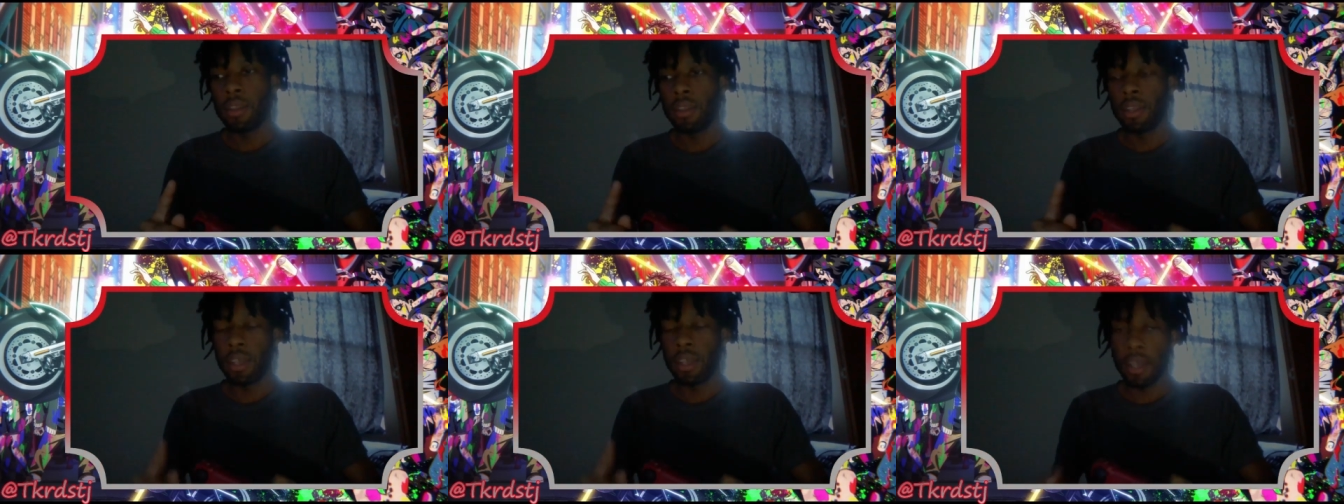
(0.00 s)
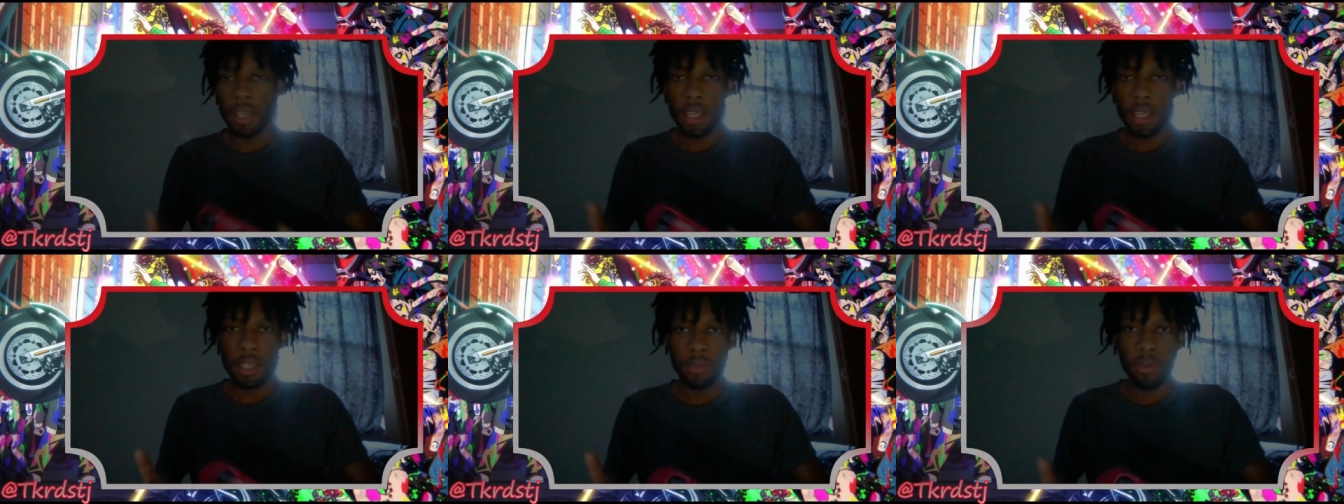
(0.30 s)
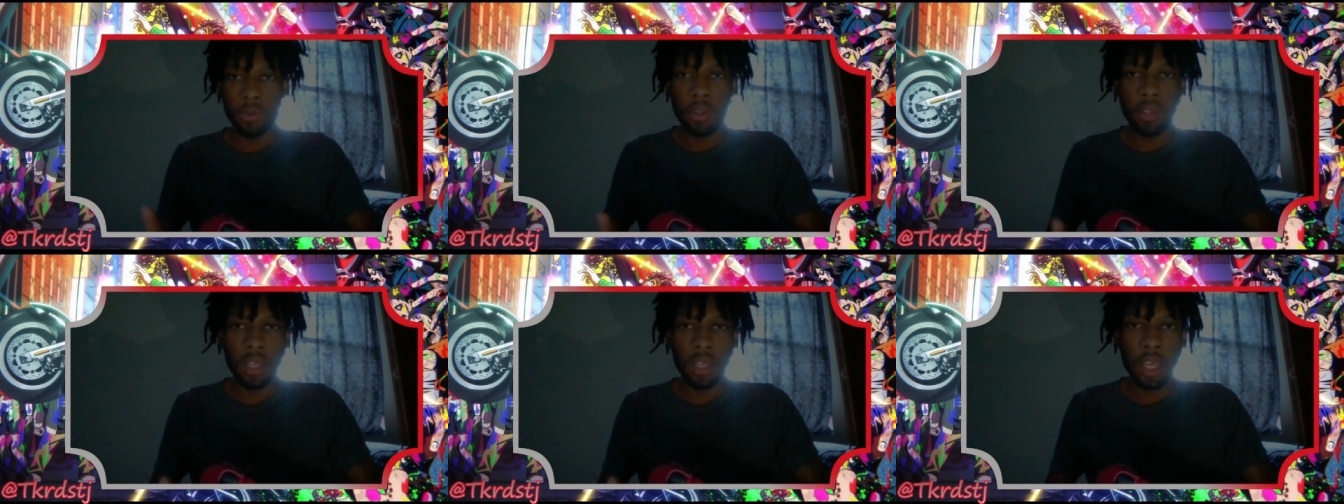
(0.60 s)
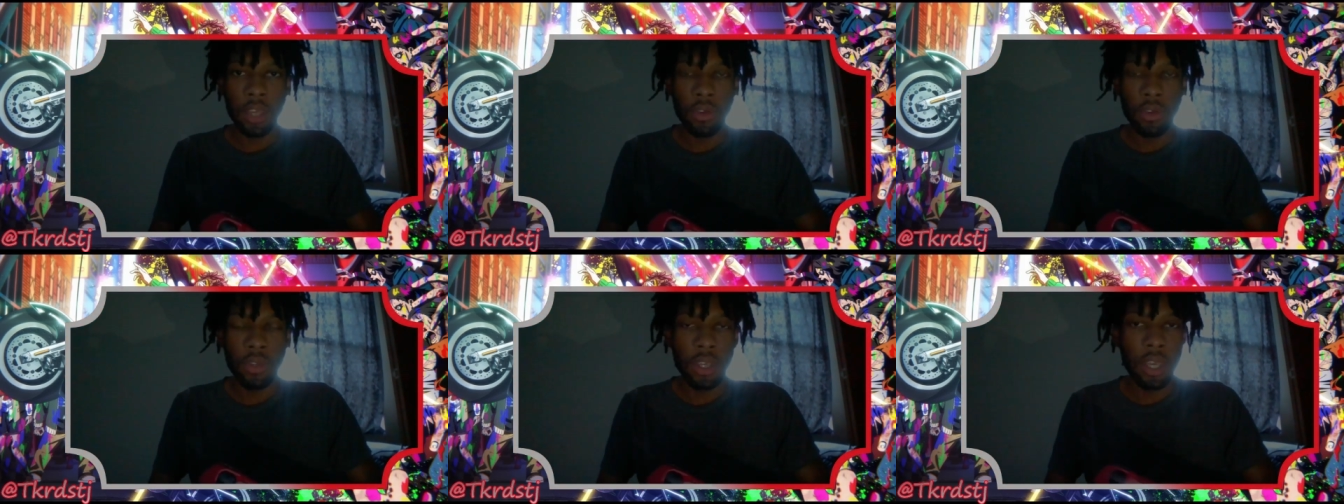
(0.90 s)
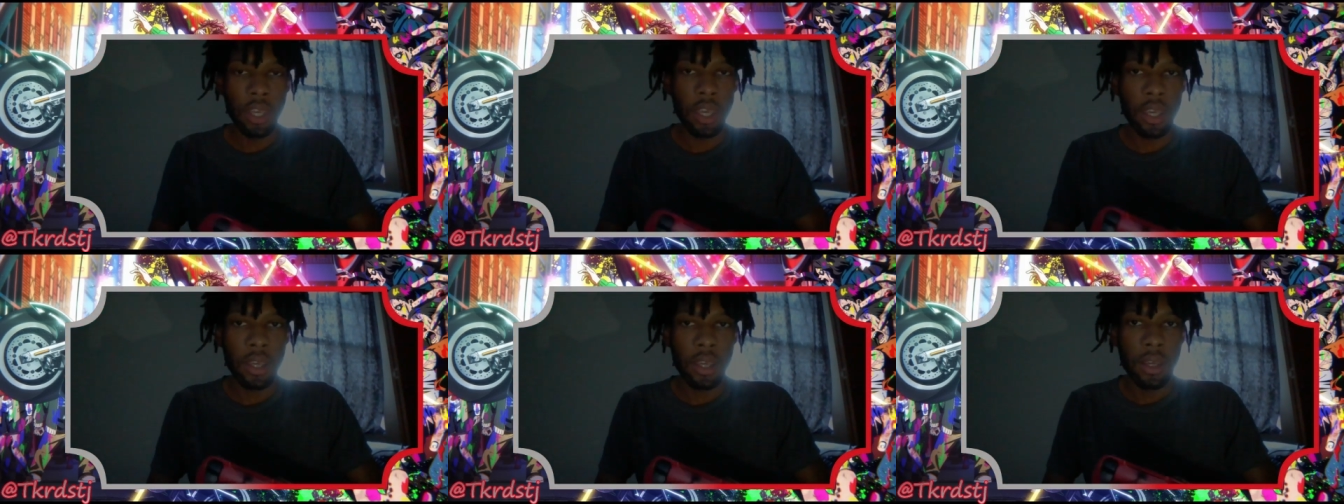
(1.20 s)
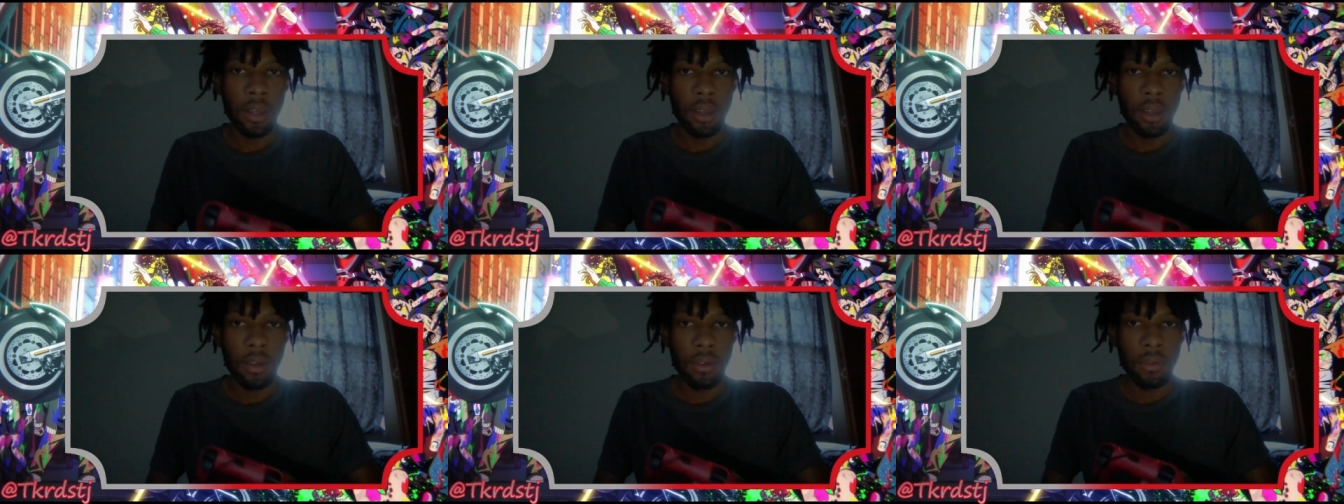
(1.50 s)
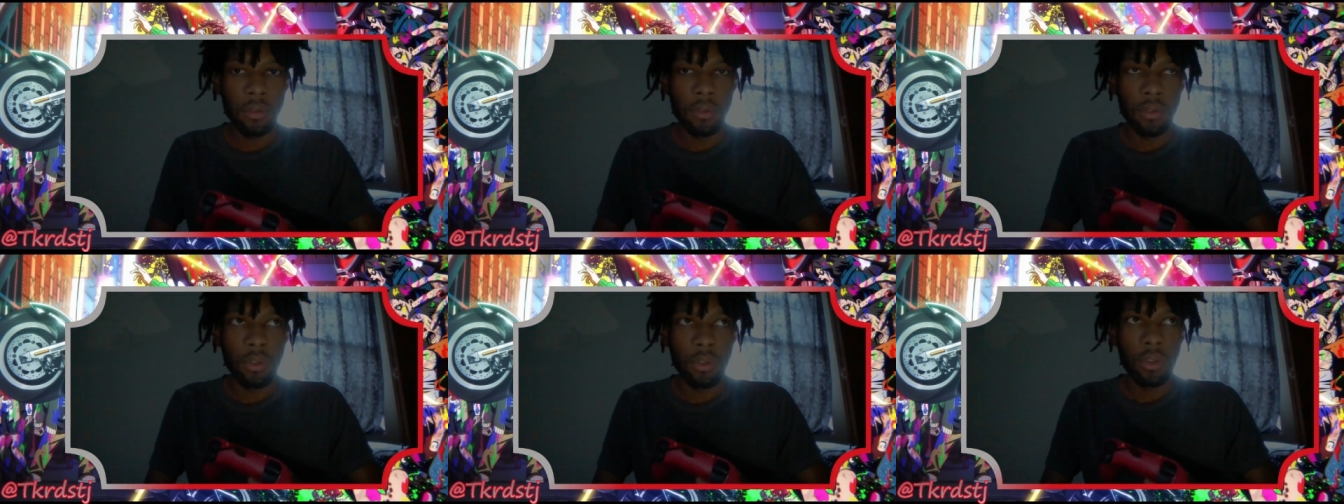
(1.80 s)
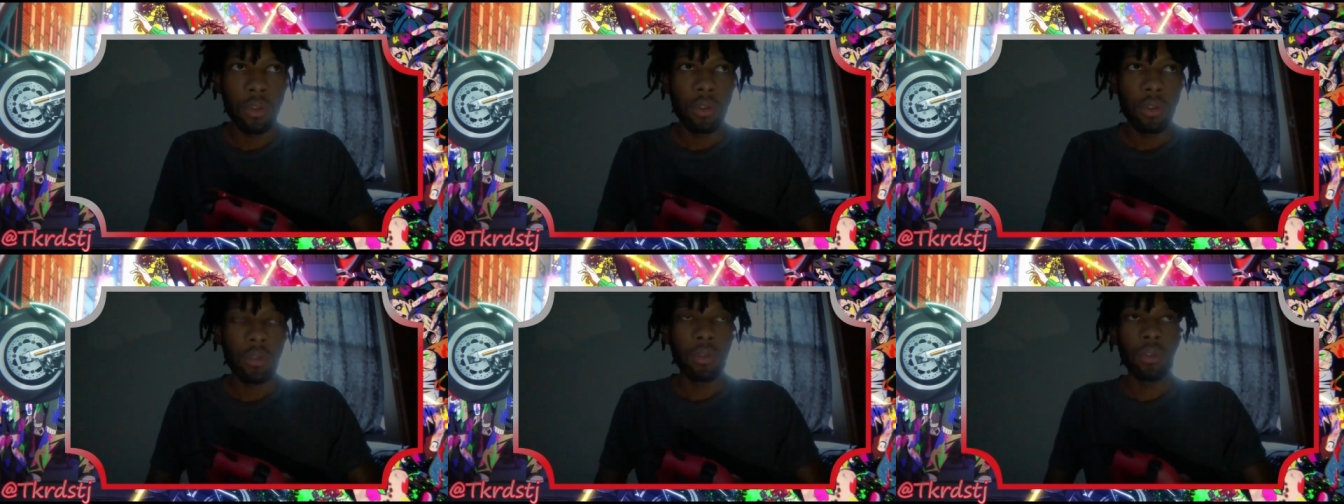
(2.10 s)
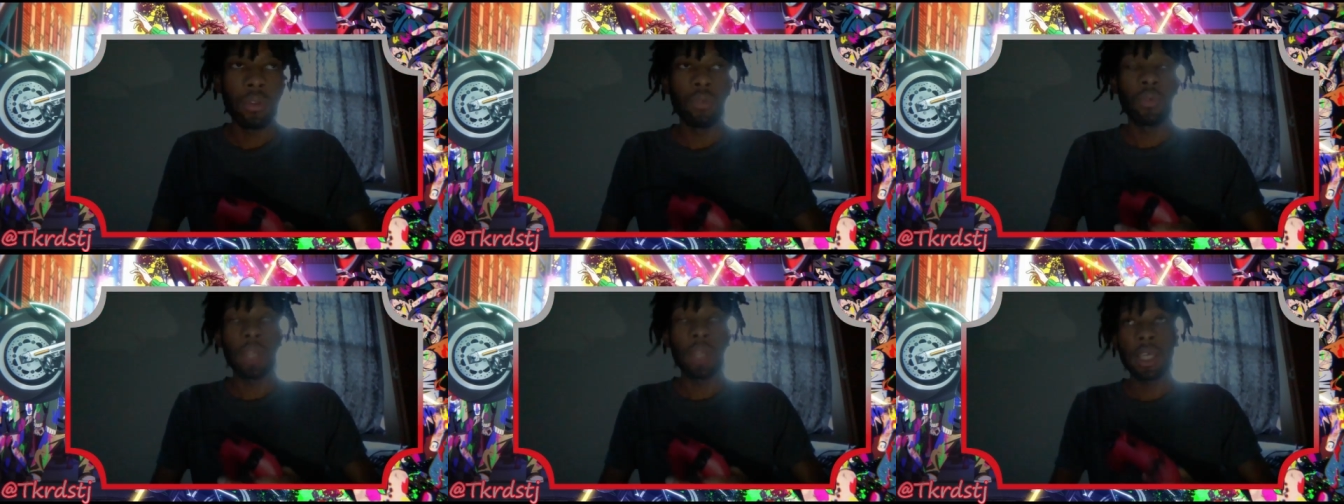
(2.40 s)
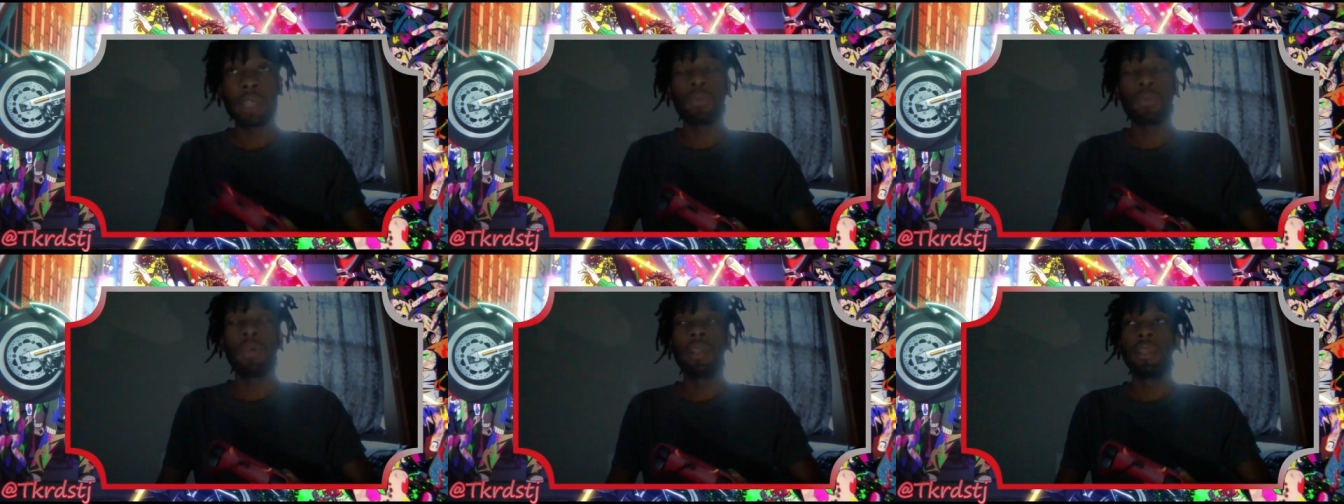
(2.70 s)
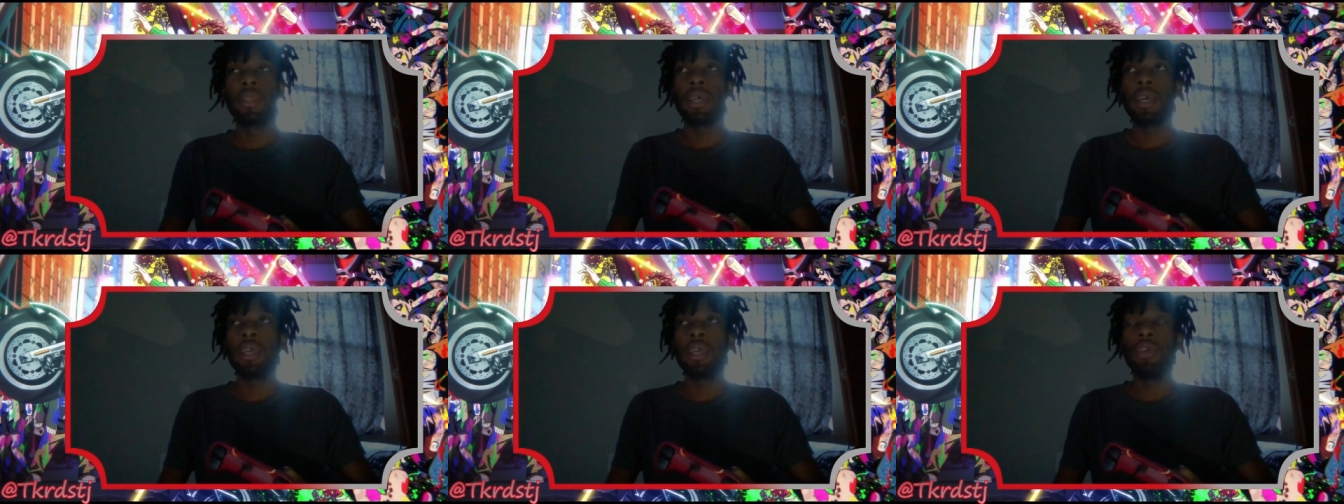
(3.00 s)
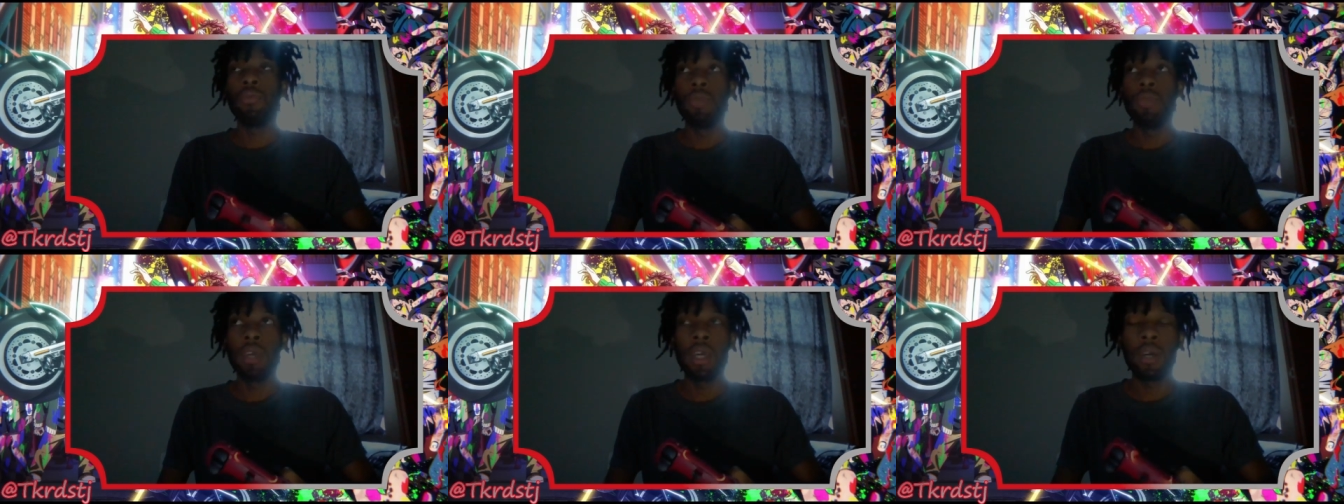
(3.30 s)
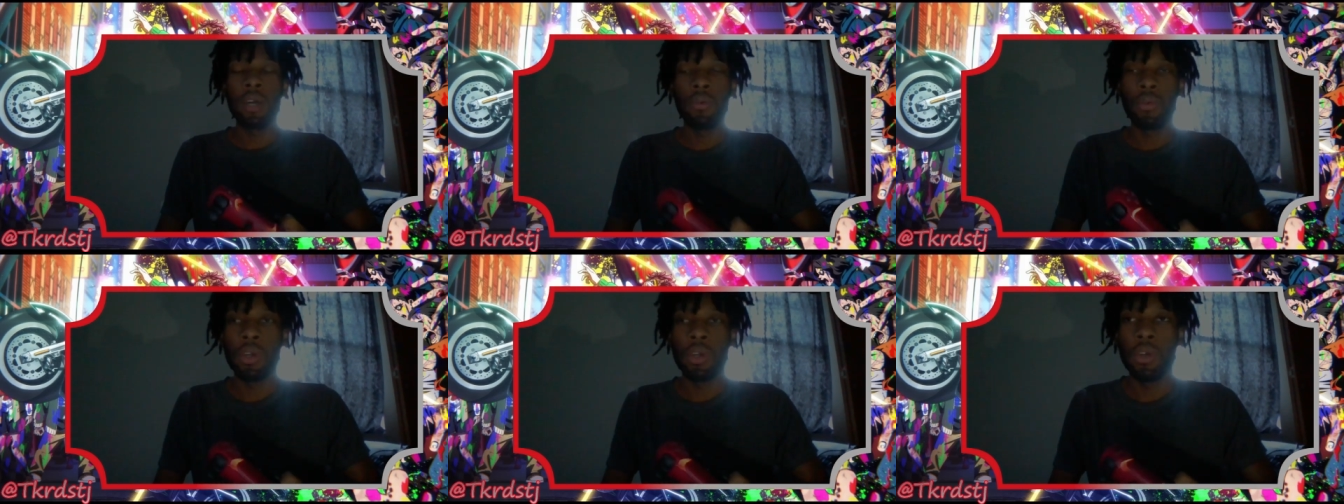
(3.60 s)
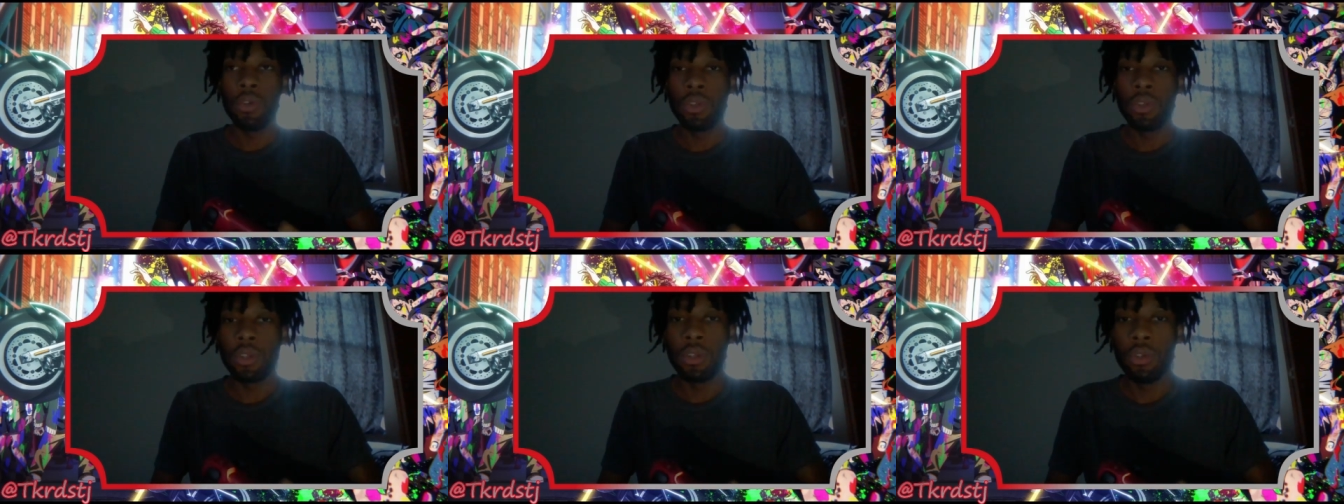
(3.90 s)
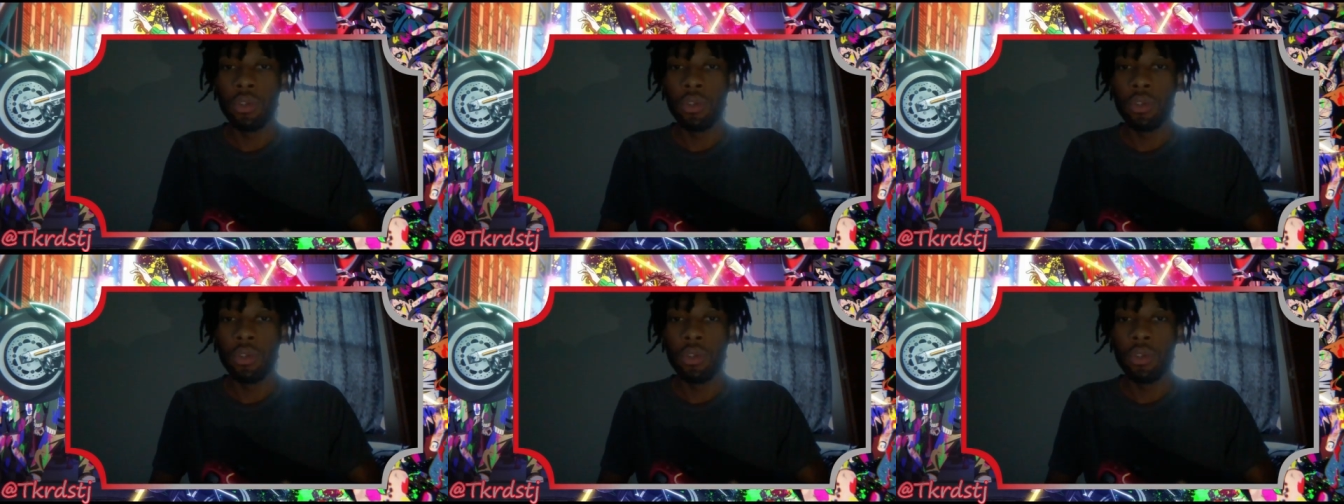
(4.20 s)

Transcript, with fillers: because that's one thing you get. Well, that's one thing you get when